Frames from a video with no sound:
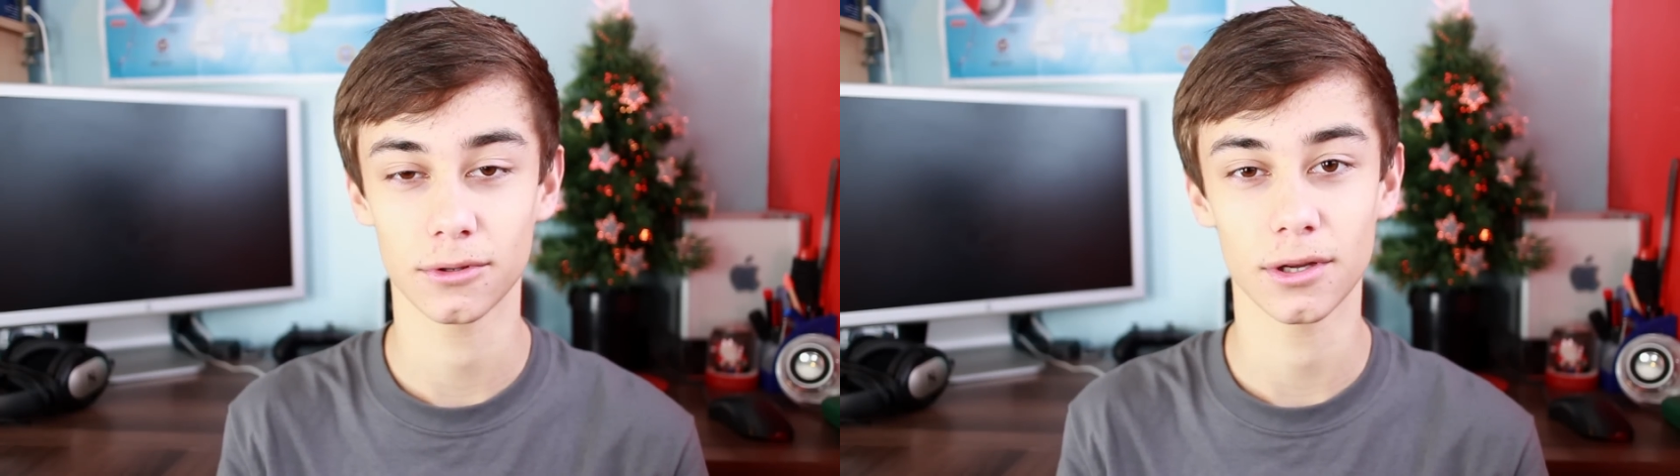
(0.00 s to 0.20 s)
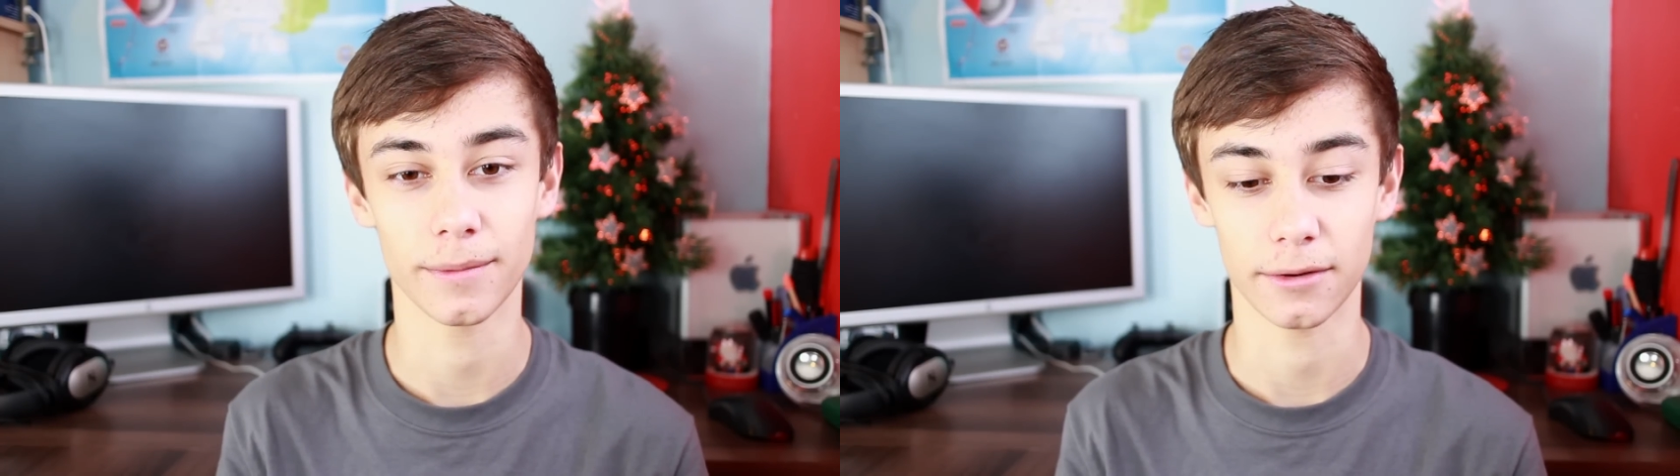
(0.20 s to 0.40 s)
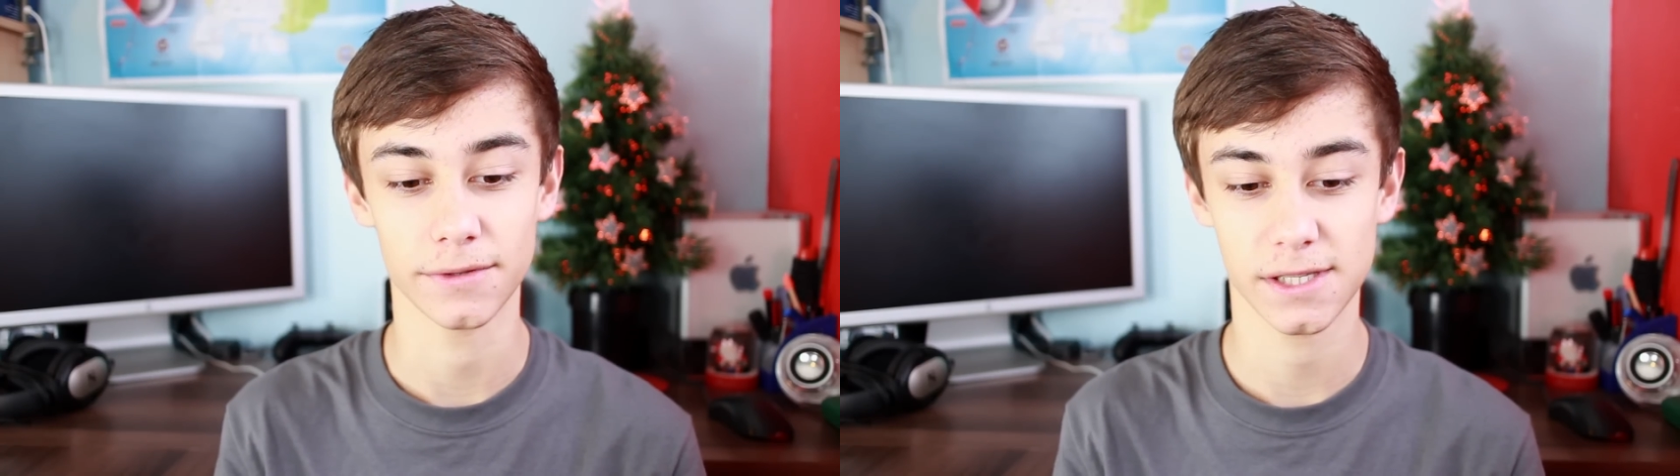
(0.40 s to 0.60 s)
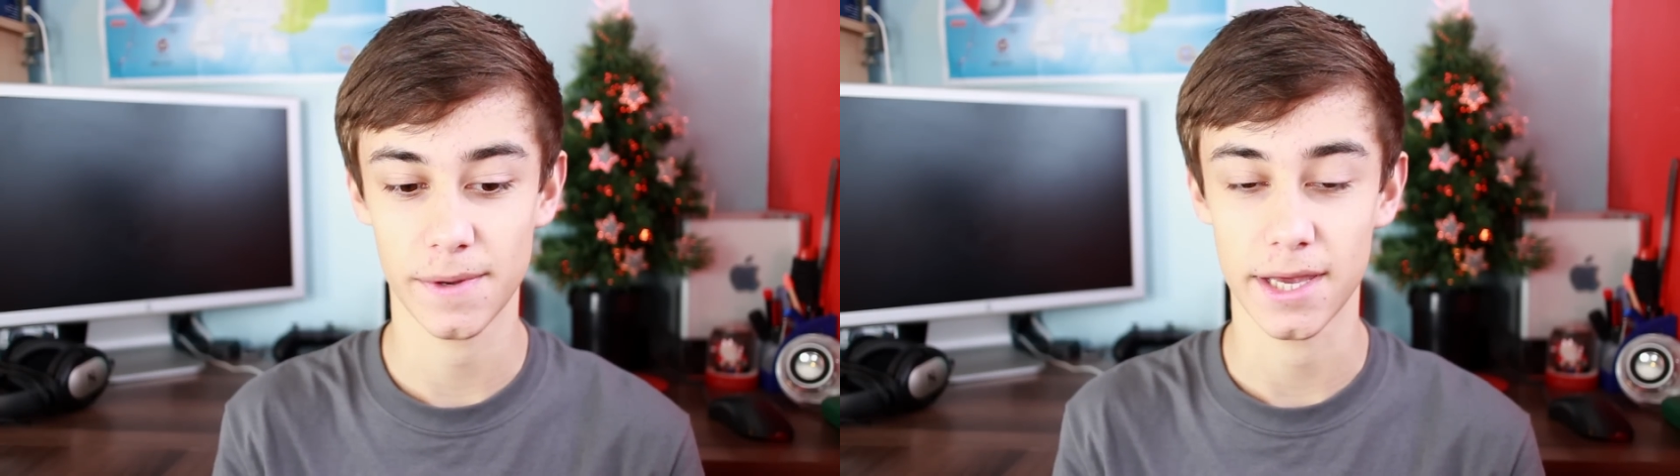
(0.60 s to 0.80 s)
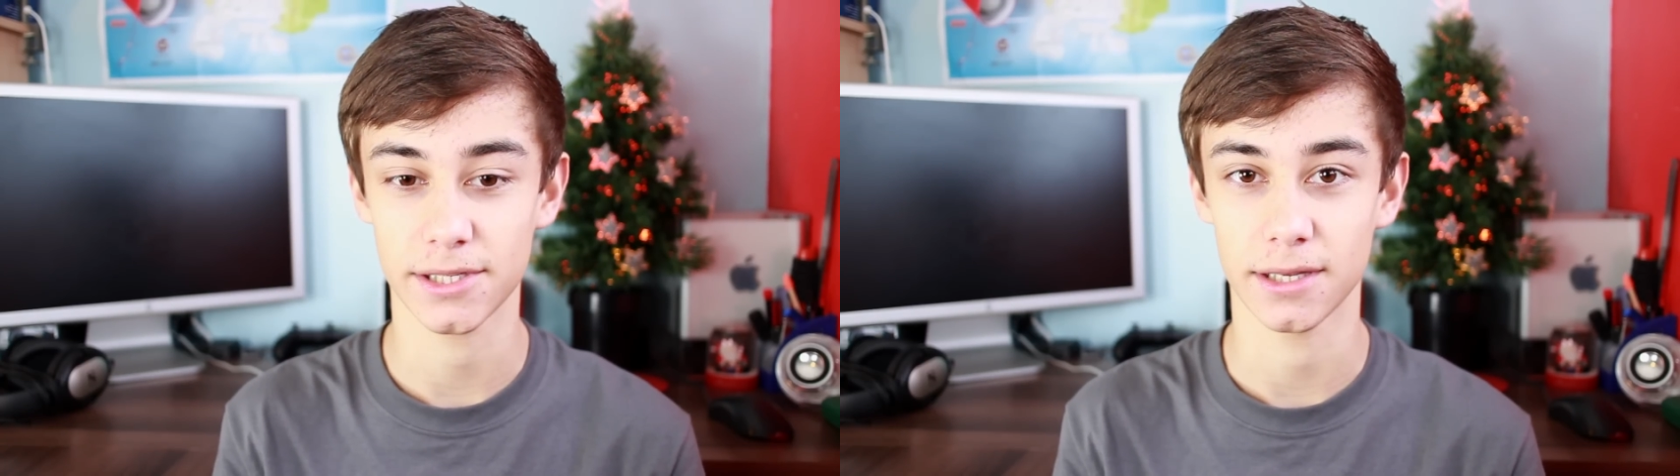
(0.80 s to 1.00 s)
amount of
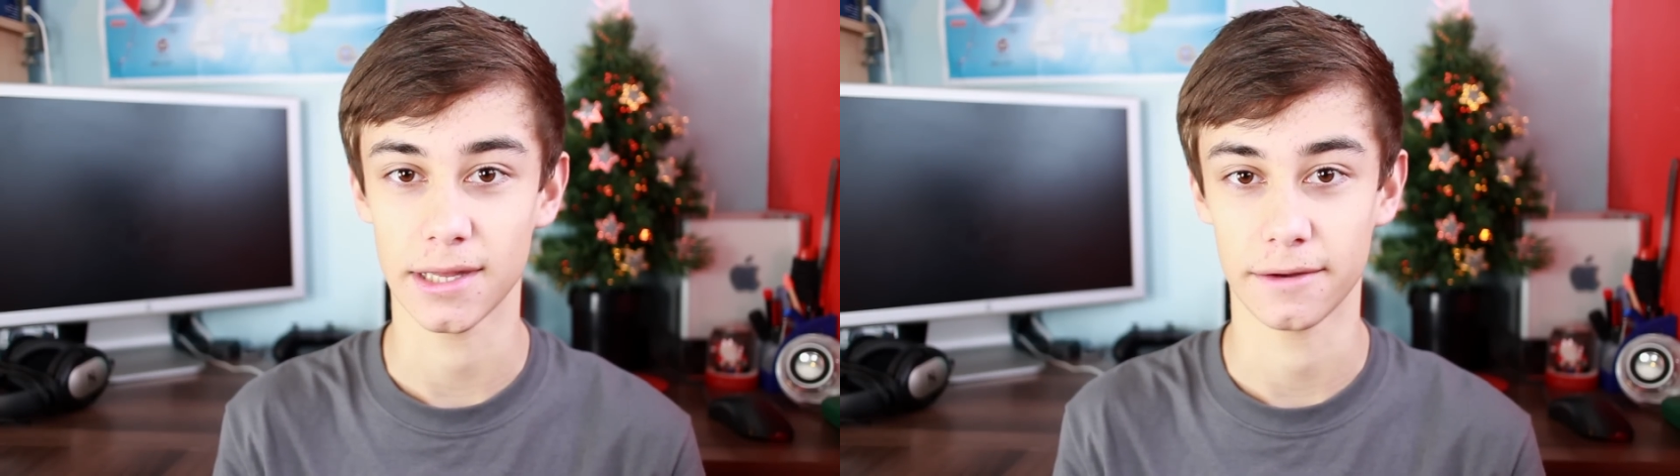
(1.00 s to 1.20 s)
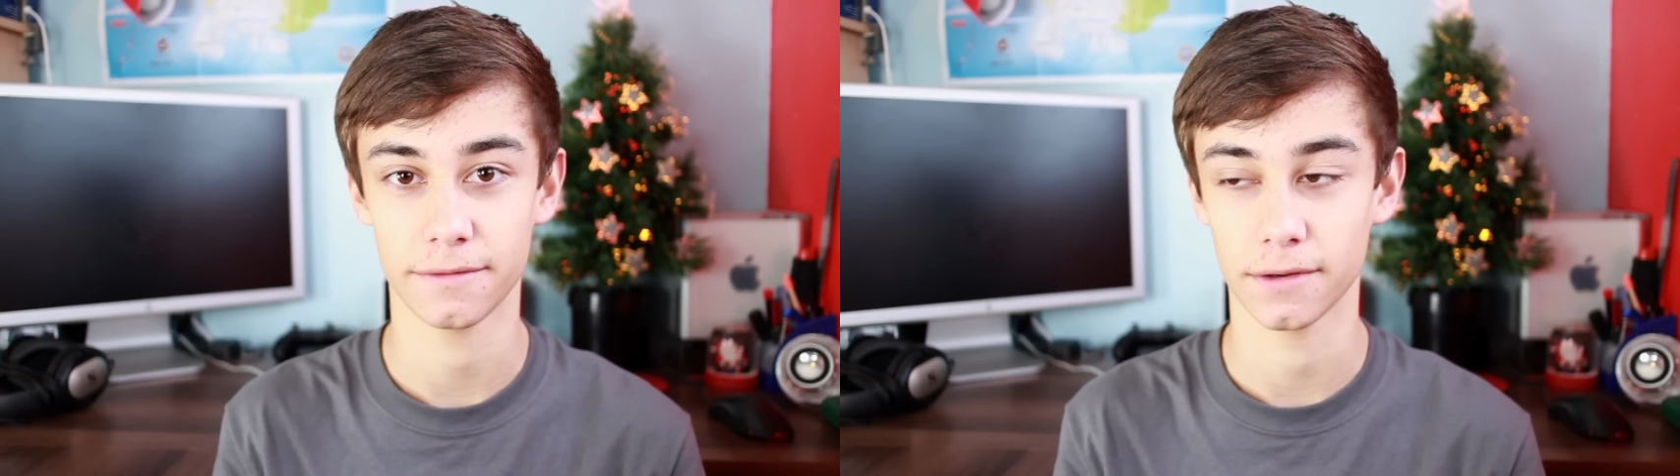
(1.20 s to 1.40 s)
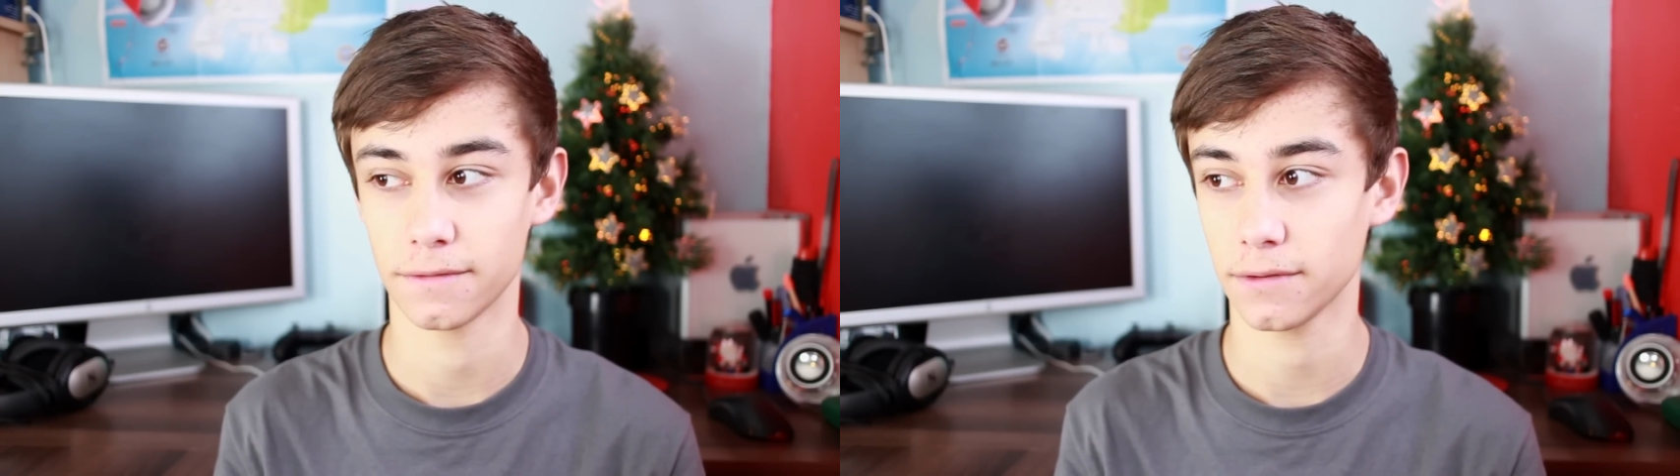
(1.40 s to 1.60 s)
space in there for,